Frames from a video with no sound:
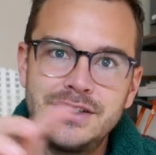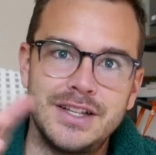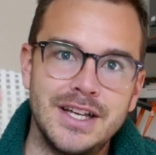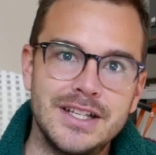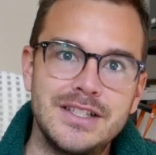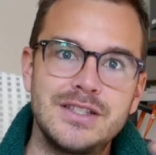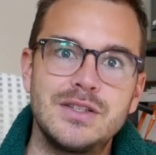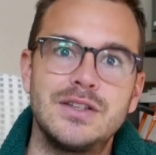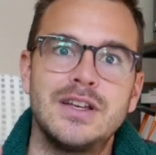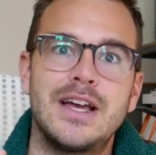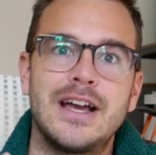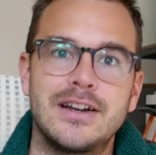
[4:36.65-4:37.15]

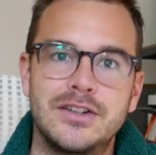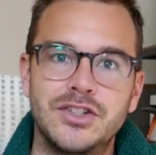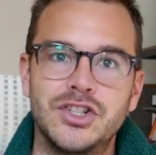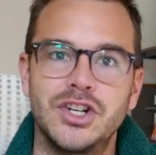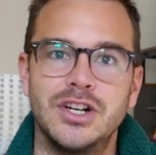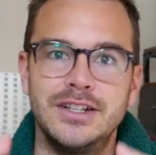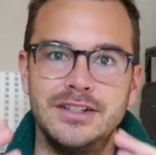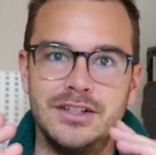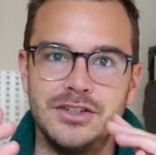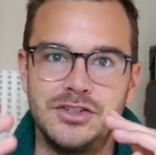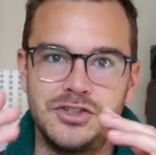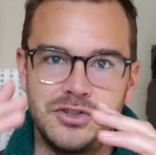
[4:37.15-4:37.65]
That's
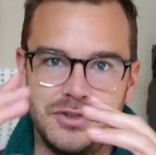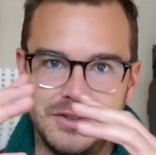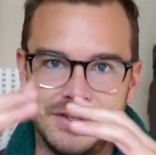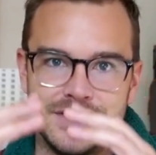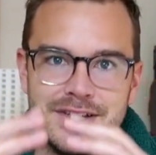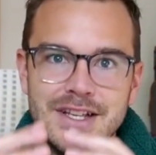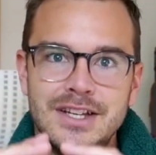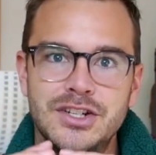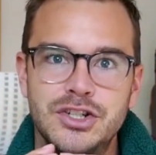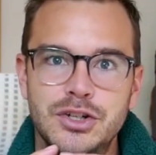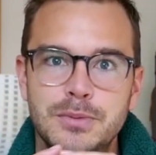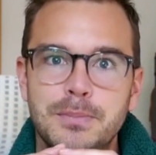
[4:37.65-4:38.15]
actually the
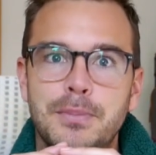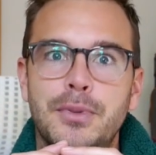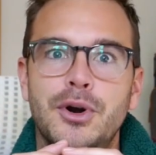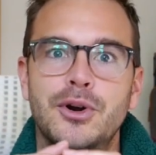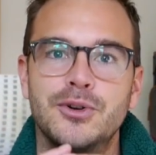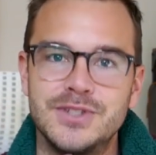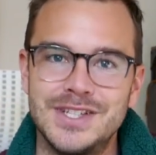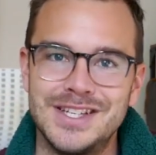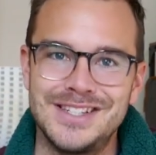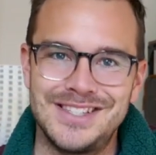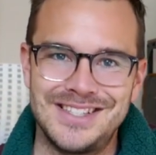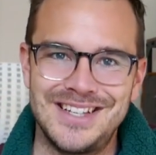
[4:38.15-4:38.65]
translation
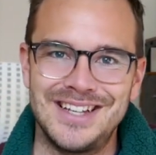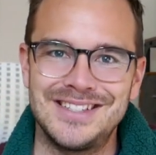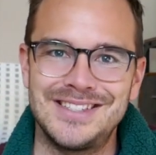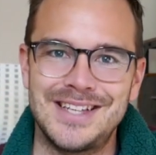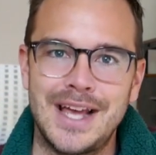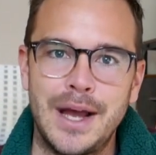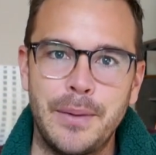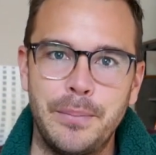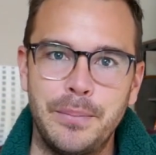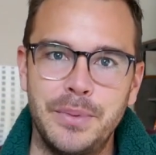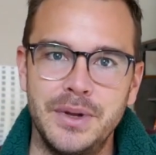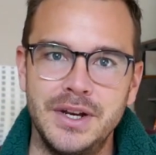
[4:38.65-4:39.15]
process that's
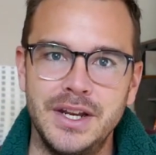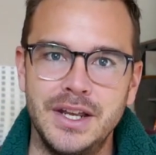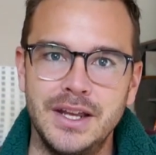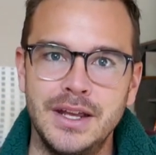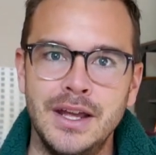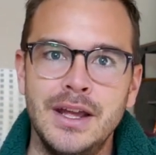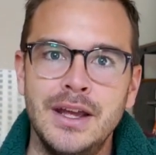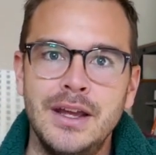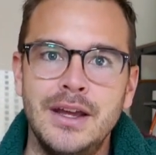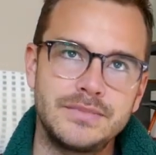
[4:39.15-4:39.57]
happening.